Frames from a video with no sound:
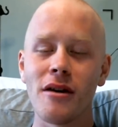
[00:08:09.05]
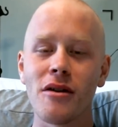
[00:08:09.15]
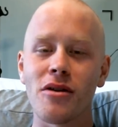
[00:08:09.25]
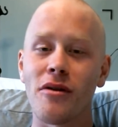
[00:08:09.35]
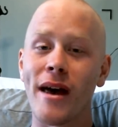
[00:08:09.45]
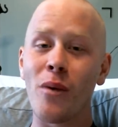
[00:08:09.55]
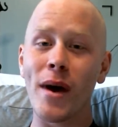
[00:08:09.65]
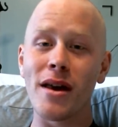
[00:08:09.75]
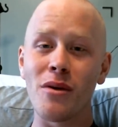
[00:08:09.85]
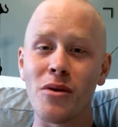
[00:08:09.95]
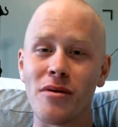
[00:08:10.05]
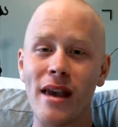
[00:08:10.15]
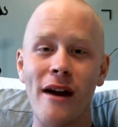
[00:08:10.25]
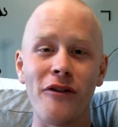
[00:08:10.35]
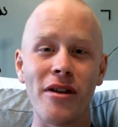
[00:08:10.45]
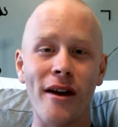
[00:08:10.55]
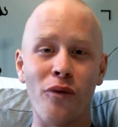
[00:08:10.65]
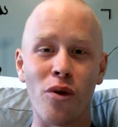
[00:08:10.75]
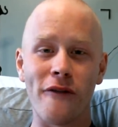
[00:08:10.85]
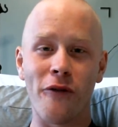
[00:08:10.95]
so that way I don't lose everything I've
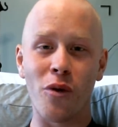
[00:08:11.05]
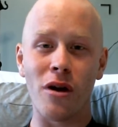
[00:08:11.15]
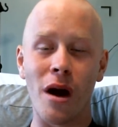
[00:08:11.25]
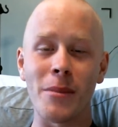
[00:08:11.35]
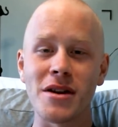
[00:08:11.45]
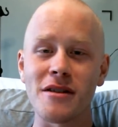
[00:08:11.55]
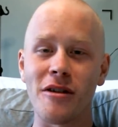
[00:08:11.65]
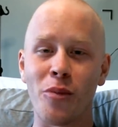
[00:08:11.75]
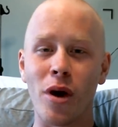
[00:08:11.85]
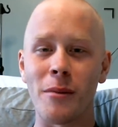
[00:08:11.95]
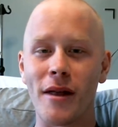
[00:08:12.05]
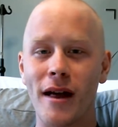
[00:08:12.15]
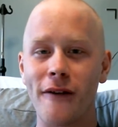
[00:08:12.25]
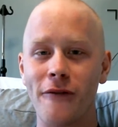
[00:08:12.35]
worked for up until this point in my life.